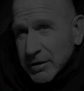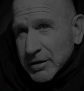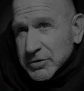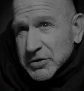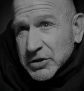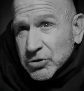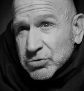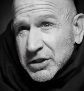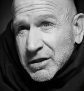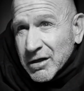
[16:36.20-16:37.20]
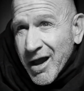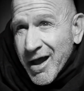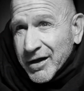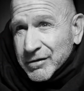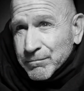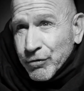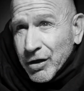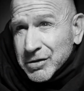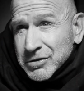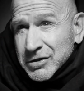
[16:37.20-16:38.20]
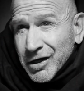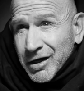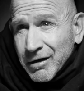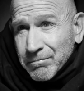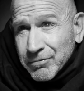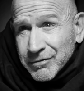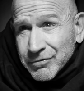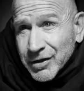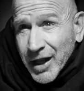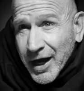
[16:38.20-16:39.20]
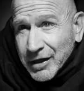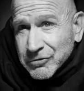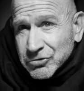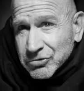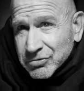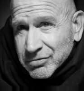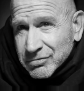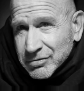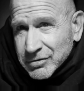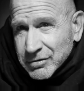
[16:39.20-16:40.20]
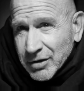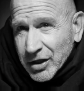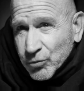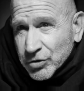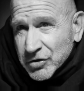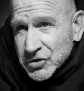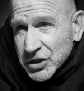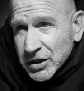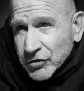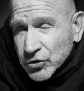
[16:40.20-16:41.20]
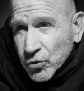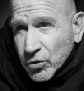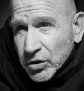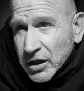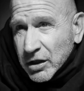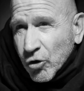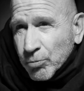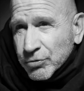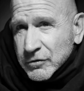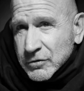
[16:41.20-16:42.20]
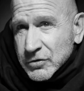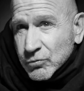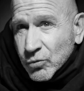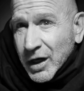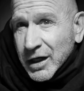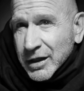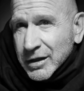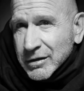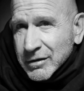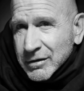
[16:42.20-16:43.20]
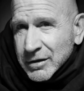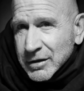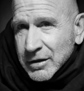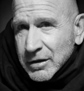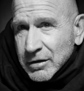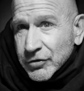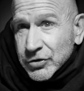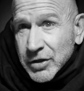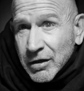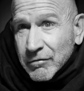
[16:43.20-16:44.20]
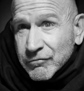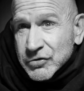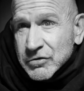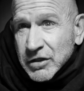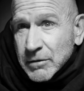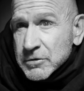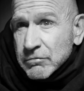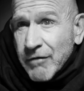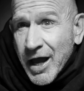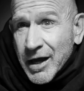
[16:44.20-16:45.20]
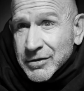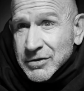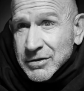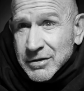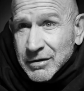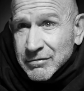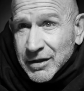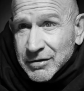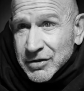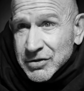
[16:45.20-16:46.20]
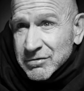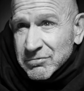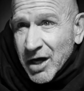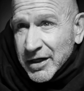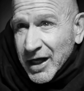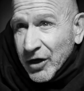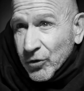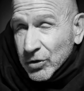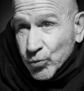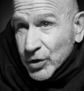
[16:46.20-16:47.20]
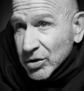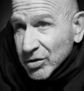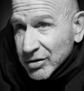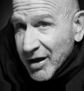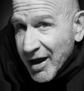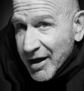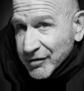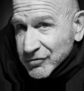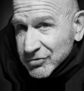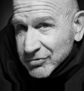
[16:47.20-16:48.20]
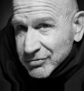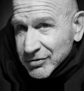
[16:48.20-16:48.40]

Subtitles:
His guilty hand plucks up the latch, and with his knee the door he opens wide. The dove sleeps fast that this night owl will catch.